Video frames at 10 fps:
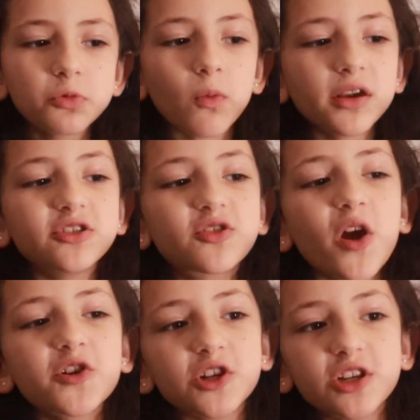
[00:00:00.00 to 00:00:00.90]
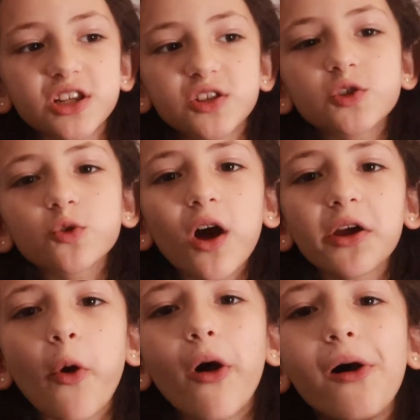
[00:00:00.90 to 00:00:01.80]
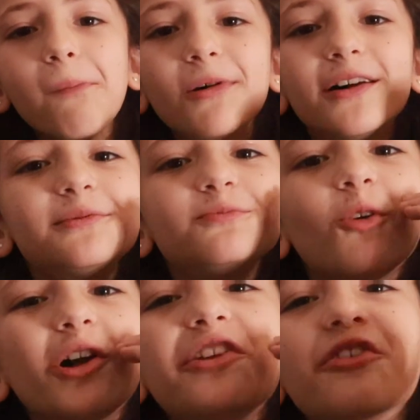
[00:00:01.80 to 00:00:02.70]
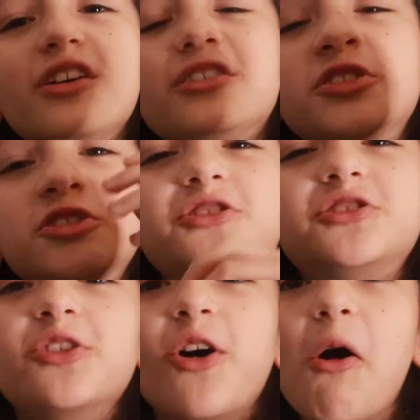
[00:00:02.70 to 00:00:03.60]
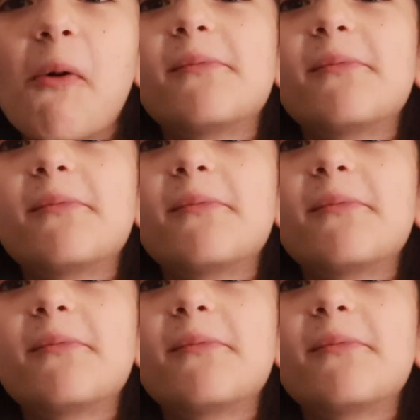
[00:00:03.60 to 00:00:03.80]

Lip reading: When you touch it, it's quite hot, but when you eat it, it's not.